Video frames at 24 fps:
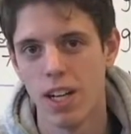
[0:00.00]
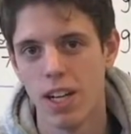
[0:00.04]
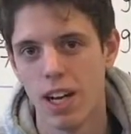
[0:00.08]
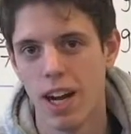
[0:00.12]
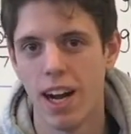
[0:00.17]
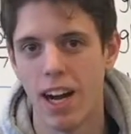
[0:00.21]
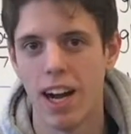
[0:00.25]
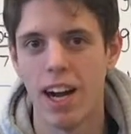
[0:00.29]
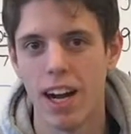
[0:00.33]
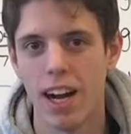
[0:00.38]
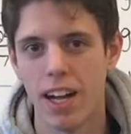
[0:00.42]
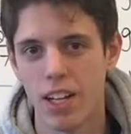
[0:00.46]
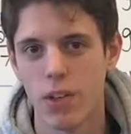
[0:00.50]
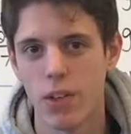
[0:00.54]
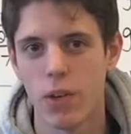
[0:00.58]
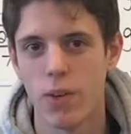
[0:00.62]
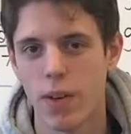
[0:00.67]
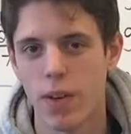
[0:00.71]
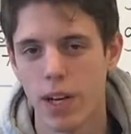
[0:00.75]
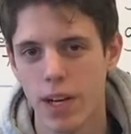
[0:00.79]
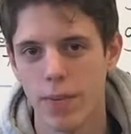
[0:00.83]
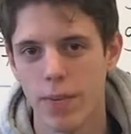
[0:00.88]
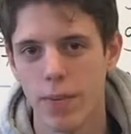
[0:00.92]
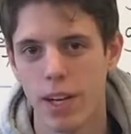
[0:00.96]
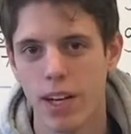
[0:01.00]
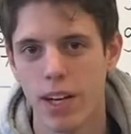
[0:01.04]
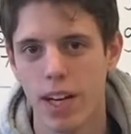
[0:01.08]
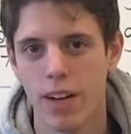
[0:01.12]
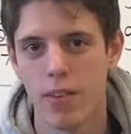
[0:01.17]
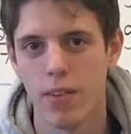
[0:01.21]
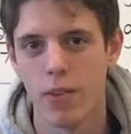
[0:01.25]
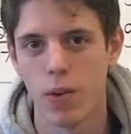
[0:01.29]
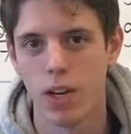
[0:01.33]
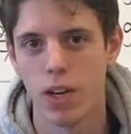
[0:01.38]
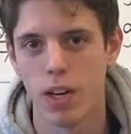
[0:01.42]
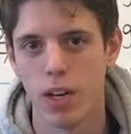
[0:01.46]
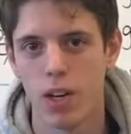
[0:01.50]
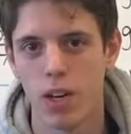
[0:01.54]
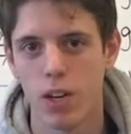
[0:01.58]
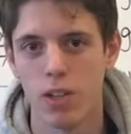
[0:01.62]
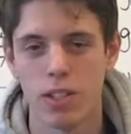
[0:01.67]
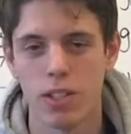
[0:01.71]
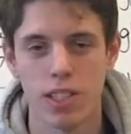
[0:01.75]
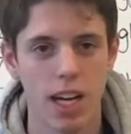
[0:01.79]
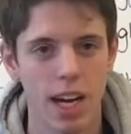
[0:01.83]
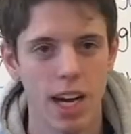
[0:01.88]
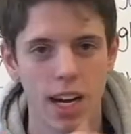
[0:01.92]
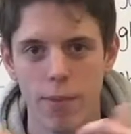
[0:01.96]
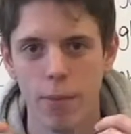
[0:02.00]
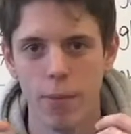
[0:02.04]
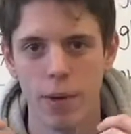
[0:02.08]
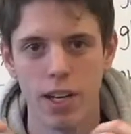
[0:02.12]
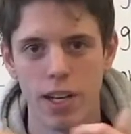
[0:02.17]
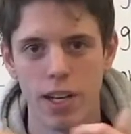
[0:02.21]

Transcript: I highly recommend everyone goes. I've been